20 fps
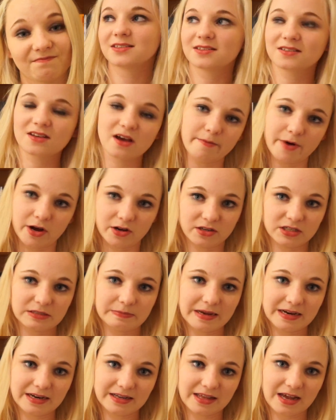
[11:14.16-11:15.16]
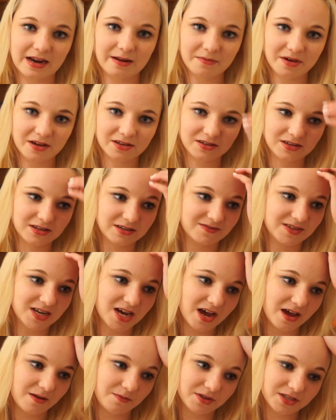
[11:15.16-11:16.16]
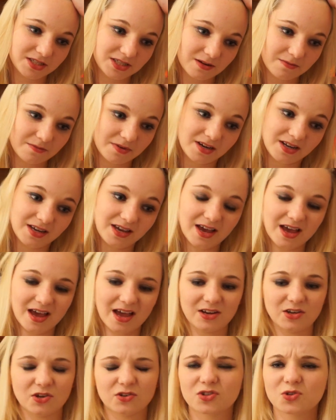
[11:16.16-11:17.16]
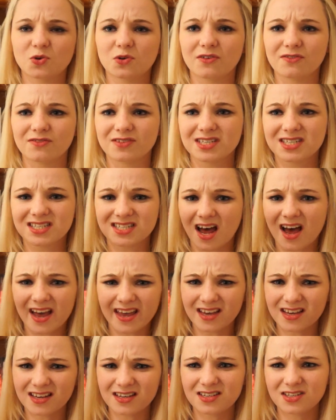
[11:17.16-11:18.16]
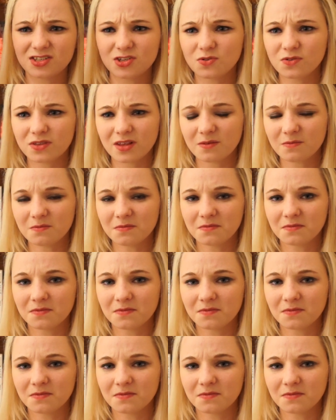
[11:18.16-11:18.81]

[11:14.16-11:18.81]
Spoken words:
Come on, you're spending that amount of time with somebody and you're sort of sired to them.